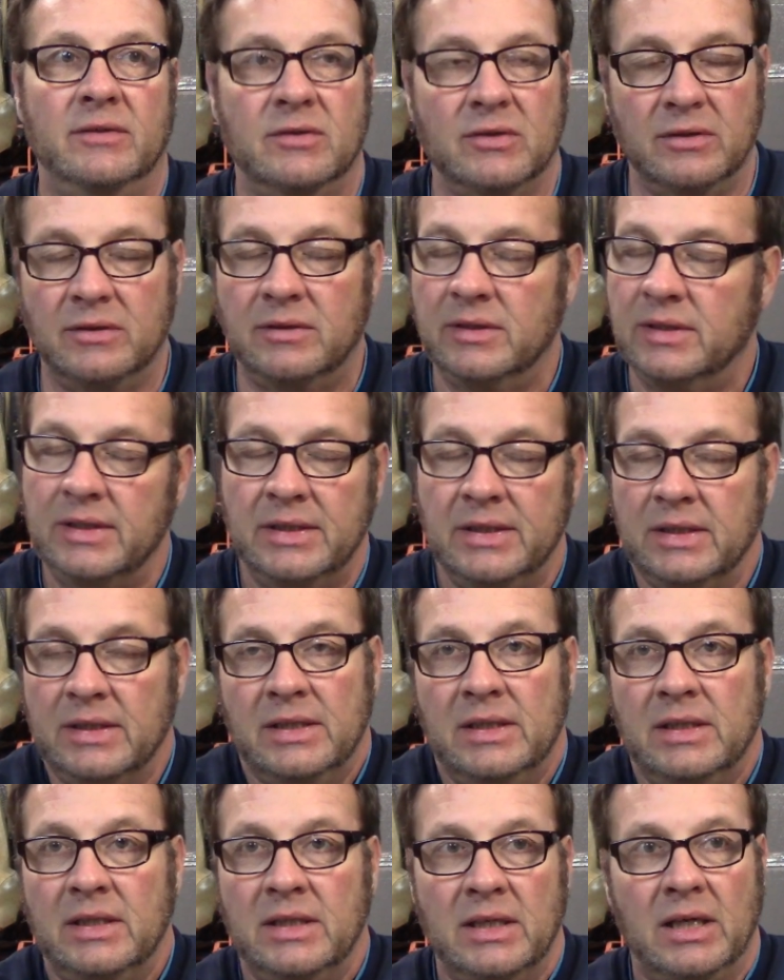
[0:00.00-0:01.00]
So
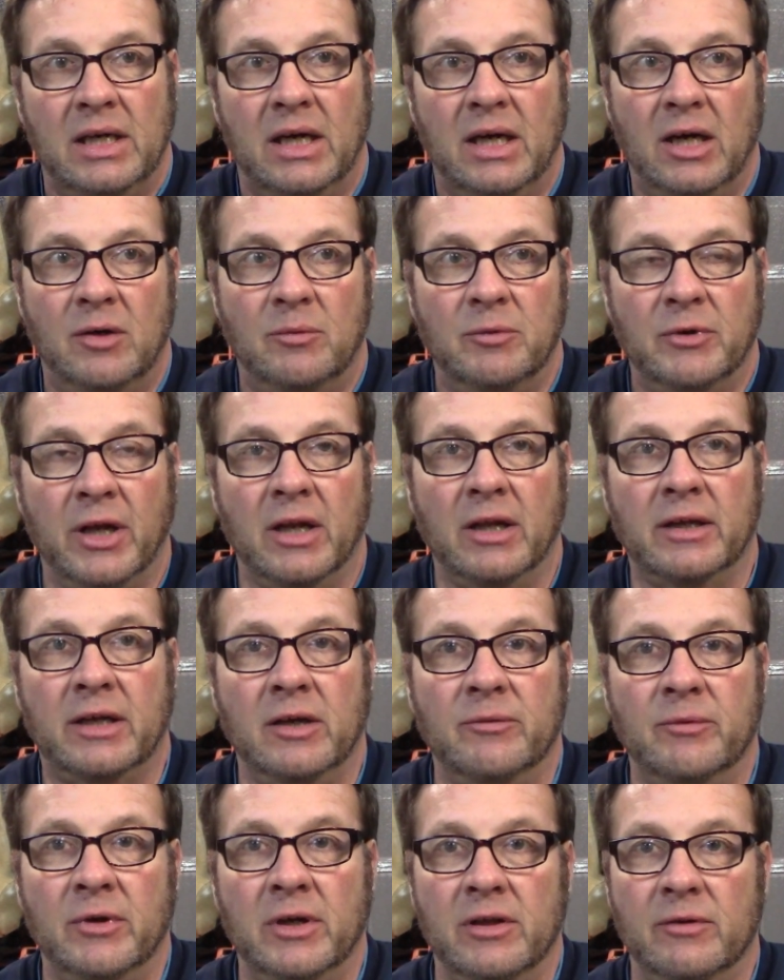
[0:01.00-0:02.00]
um, it'll
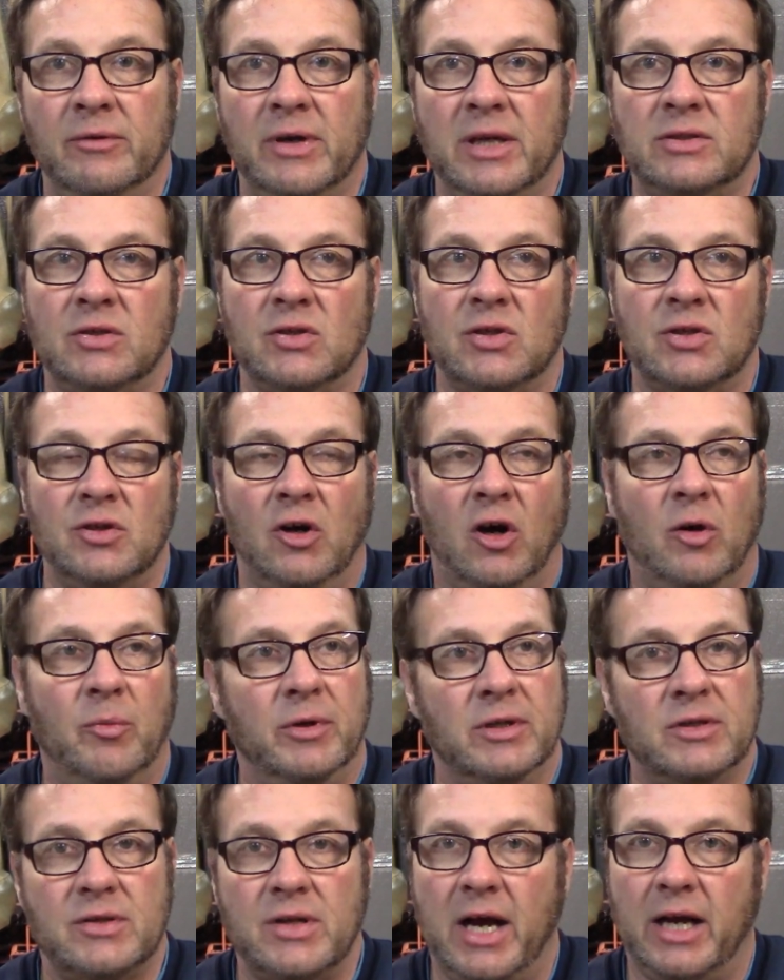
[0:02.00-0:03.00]
get rid of the rest of the snow,
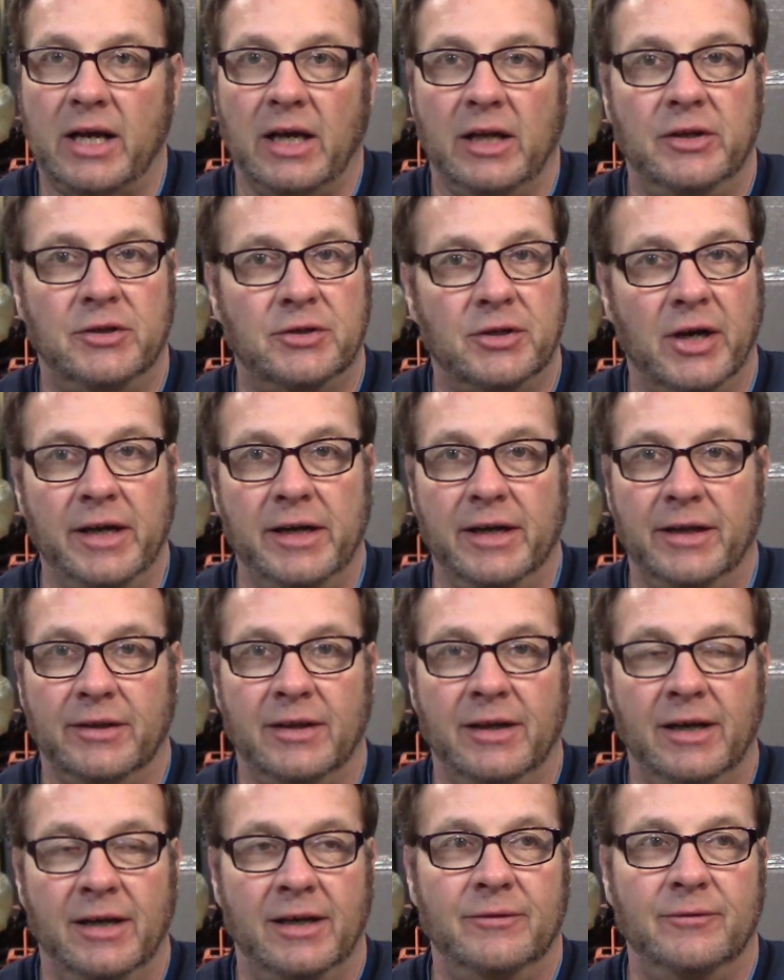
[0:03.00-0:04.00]
but it's not going to dry
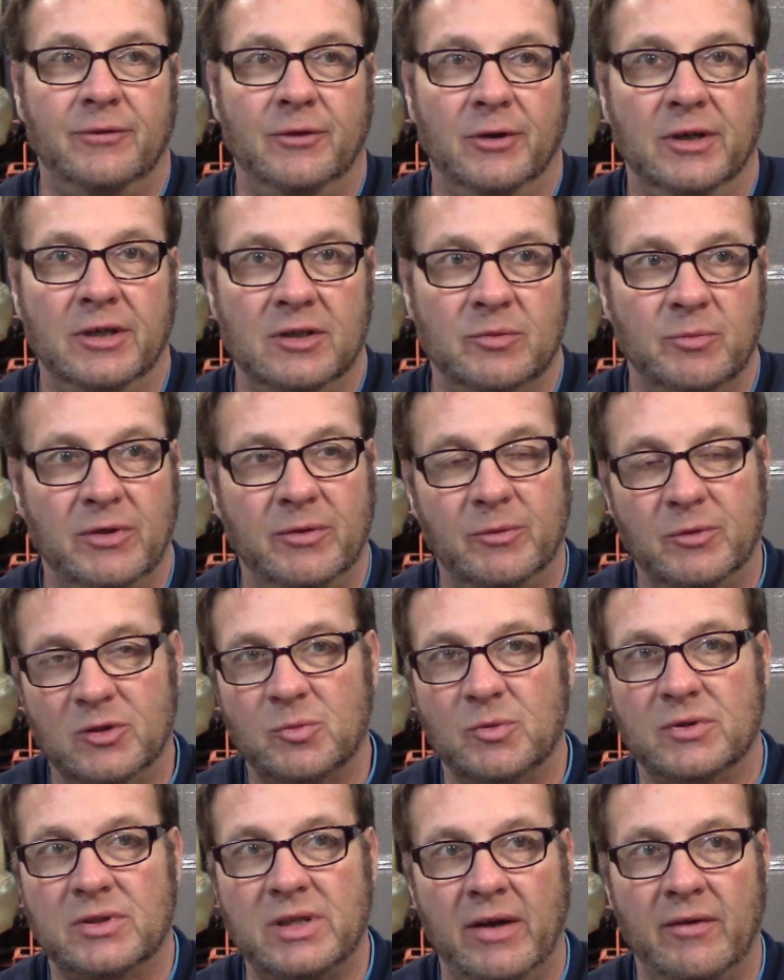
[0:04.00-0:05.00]
nothing out for us. But we're
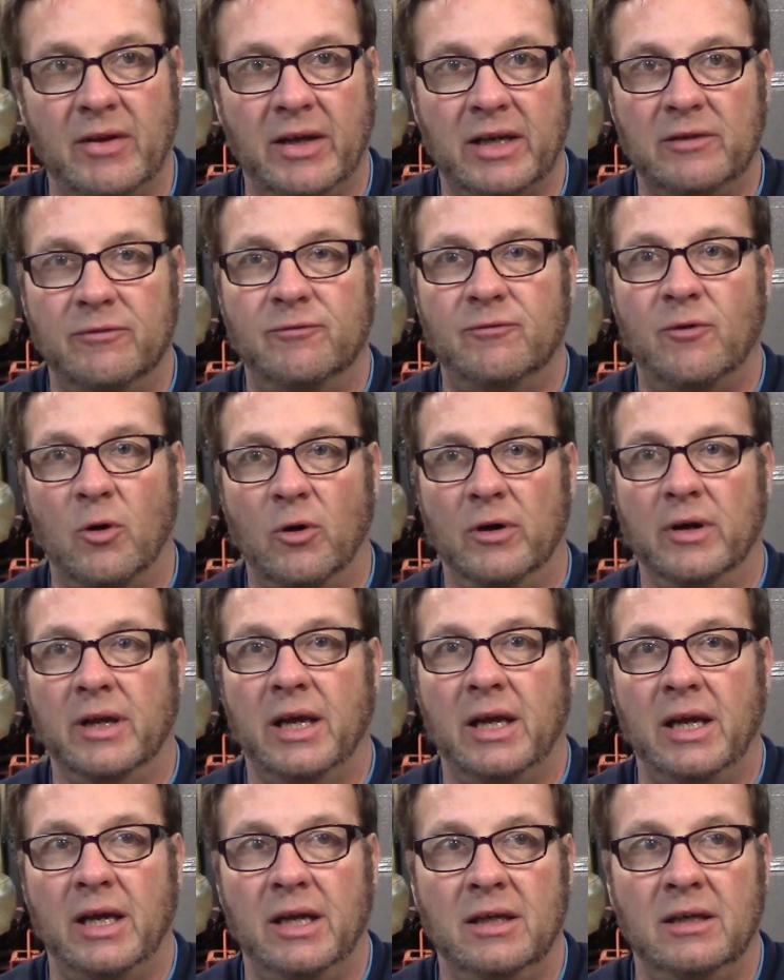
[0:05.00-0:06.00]
supposed to have like a
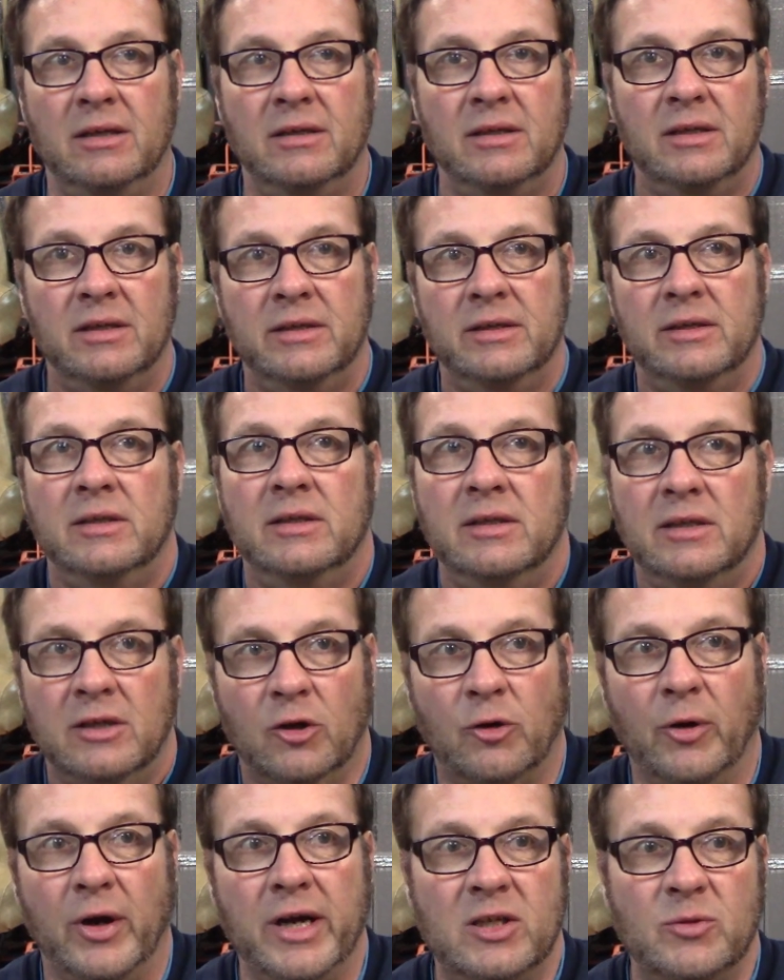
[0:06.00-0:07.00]
four-day
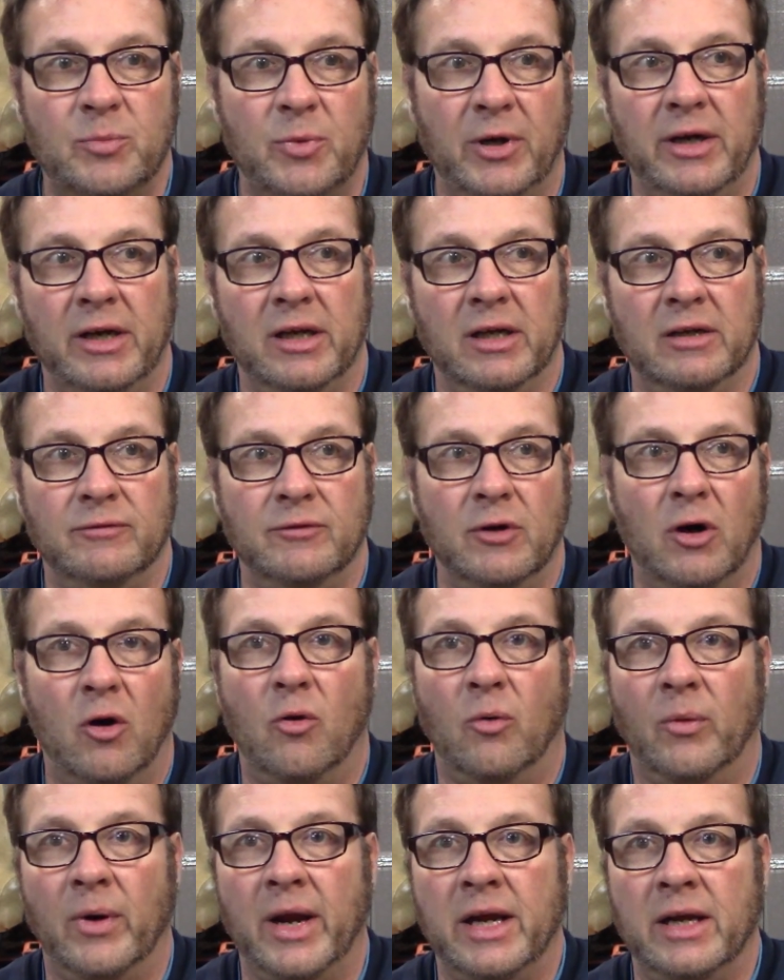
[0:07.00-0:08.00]
grace period of
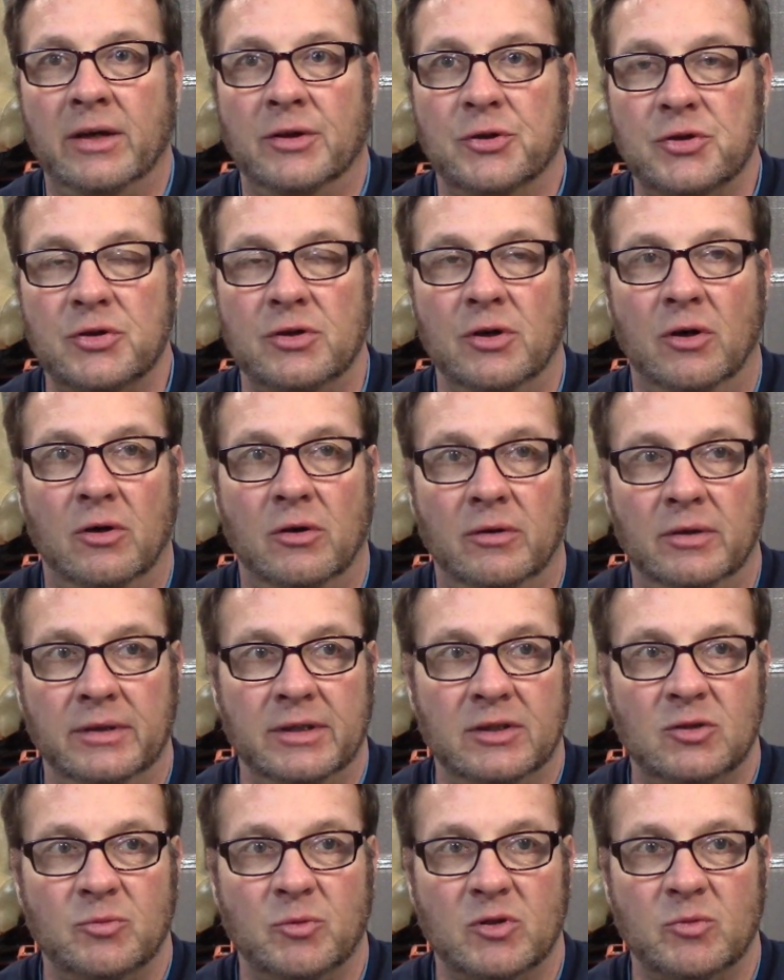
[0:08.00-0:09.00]
no rain or snow, and
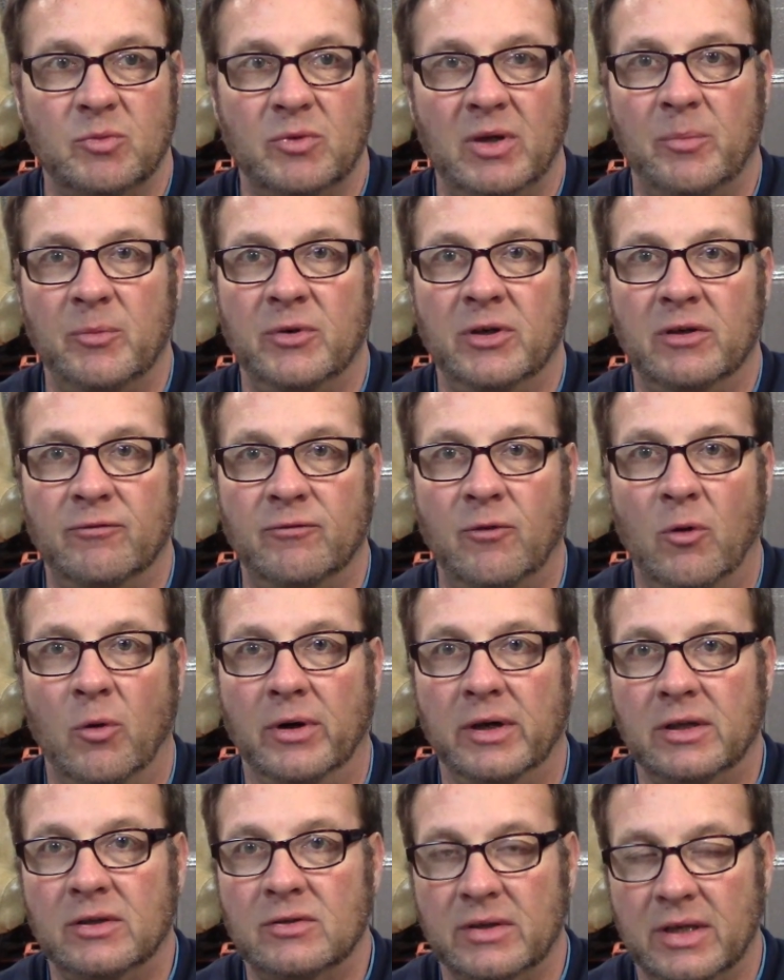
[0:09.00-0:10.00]
it's supposed to be up near
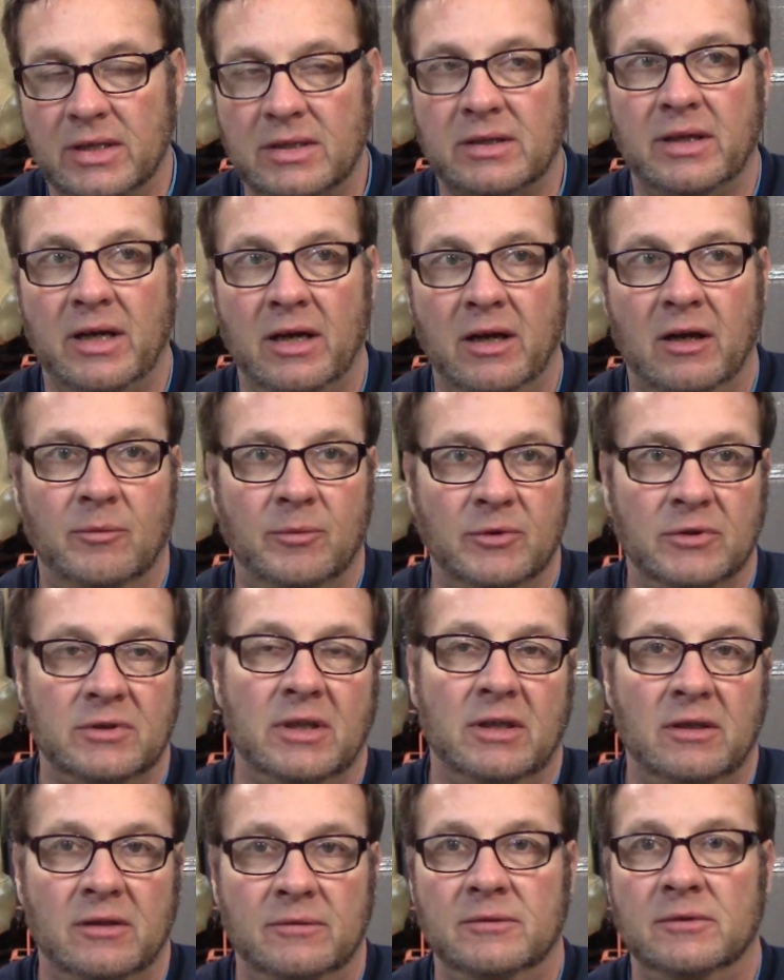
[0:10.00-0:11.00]
40, so that's going to help us
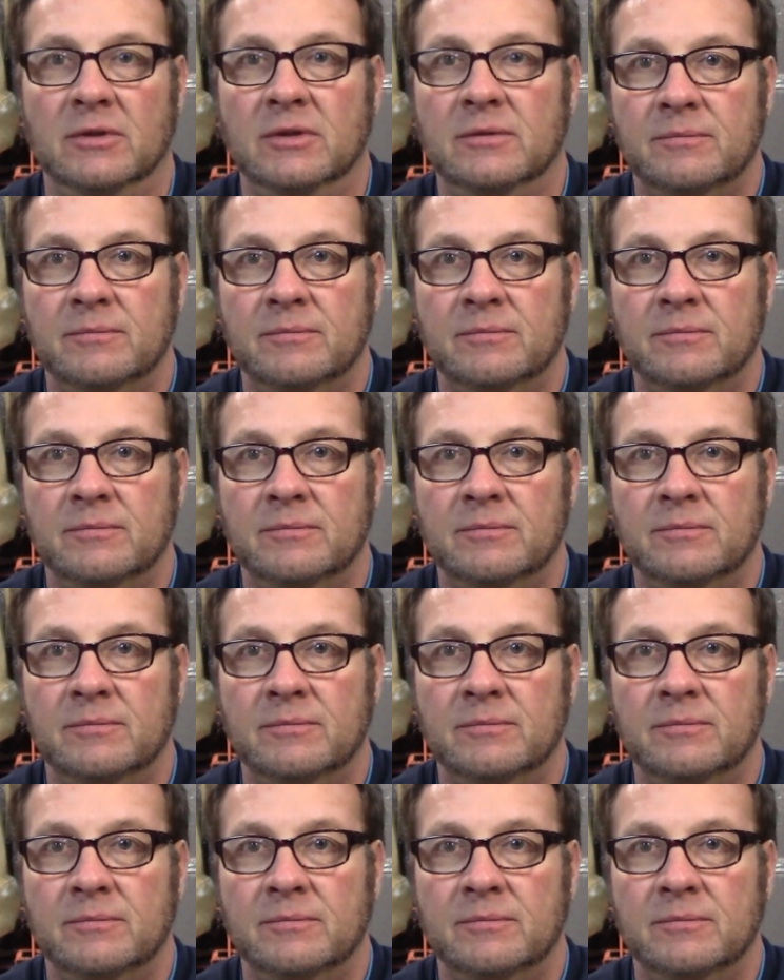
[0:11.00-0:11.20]
out.